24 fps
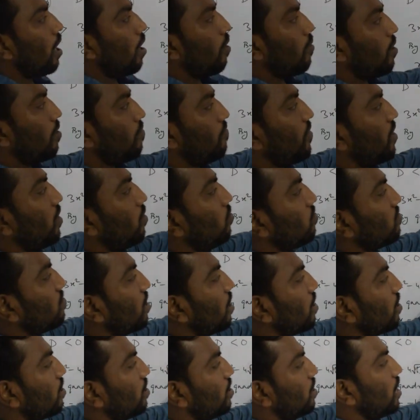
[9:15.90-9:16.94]
our values
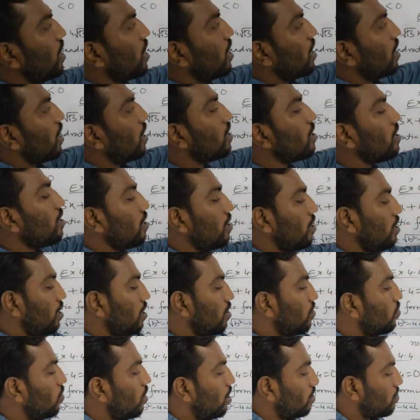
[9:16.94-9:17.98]
are real and
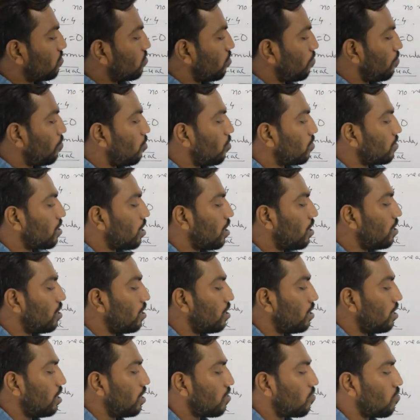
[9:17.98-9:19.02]
equal. So both
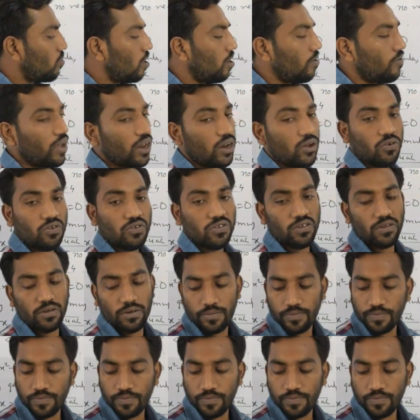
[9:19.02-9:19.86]
are equal values.